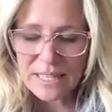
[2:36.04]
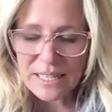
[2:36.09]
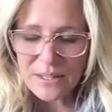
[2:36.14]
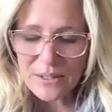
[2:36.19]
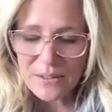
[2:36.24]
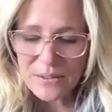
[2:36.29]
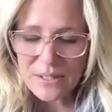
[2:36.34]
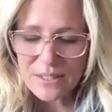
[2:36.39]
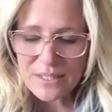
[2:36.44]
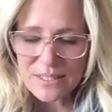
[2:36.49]

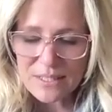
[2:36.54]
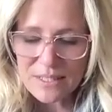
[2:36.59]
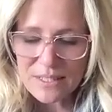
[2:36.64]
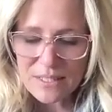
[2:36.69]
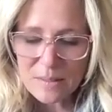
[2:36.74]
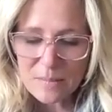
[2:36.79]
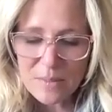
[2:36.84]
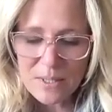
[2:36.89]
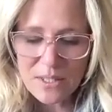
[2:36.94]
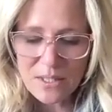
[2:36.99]
Allow
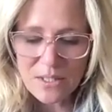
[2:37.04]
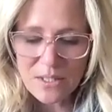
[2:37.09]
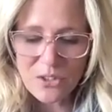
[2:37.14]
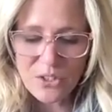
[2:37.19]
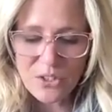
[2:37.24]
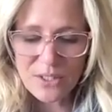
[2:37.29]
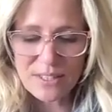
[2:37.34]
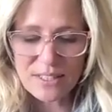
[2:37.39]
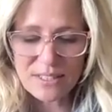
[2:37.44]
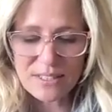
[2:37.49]
this
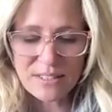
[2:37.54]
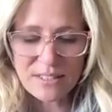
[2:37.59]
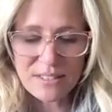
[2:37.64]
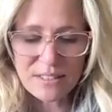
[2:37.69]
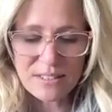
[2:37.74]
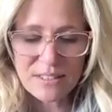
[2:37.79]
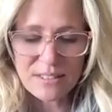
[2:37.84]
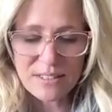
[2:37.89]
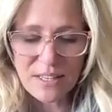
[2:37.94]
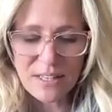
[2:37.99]
image and this
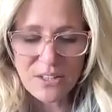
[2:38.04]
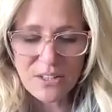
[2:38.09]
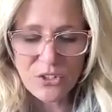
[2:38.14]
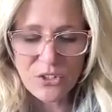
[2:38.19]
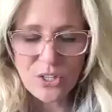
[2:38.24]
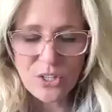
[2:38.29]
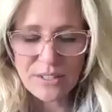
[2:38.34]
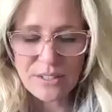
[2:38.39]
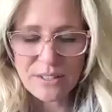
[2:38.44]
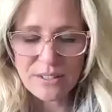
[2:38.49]

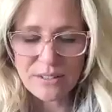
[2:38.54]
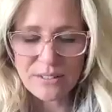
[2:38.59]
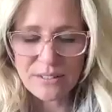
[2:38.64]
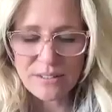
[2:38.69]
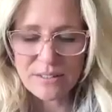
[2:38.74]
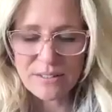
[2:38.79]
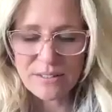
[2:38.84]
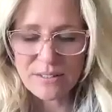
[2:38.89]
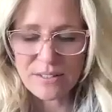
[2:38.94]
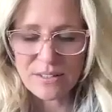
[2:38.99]

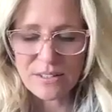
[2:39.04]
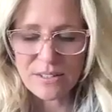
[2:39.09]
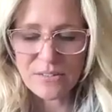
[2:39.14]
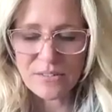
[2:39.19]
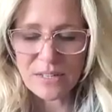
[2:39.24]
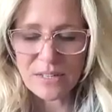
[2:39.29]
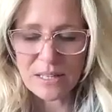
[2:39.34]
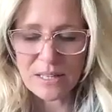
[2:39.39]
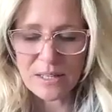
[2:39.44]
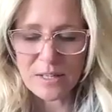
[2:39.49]
sensation to
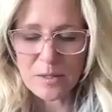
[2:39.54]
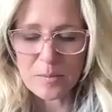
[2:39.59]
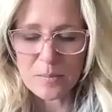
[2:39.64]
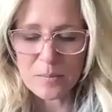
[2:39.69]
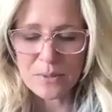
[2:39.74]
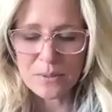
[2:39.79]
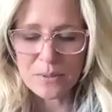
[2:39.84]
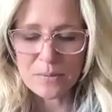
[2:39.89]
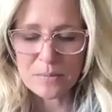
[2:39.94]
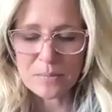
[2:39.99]

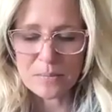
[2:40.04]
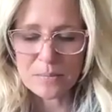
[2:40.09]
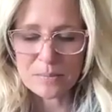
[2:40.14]
develop.